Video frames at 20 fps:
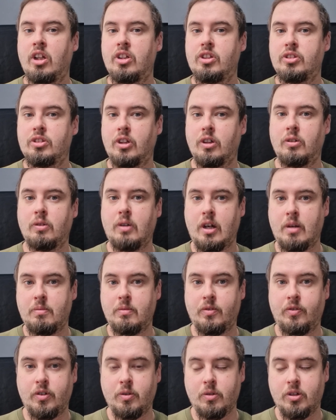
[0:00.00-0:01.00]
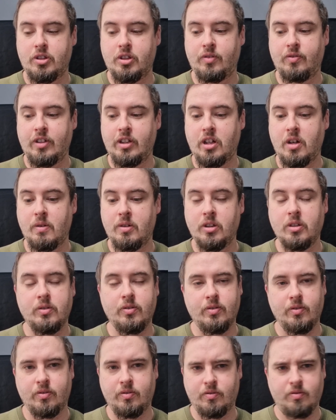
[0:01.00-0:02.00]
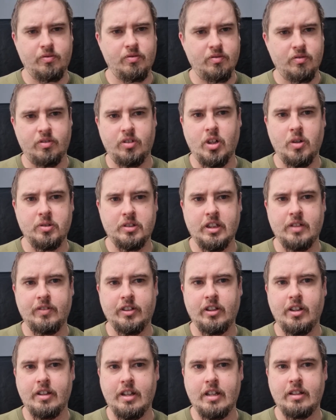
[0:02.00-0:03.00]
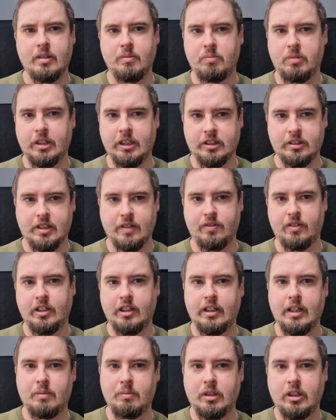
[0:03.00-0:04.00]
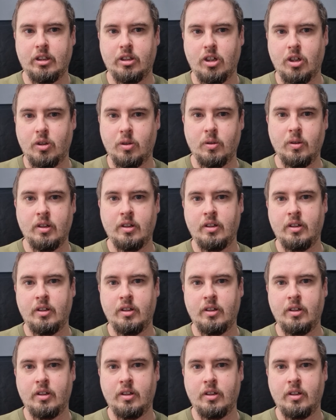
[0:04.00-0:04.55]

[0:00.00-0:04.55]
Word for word: So um, if you watch this video and you notice anything like that, then please definitely let me know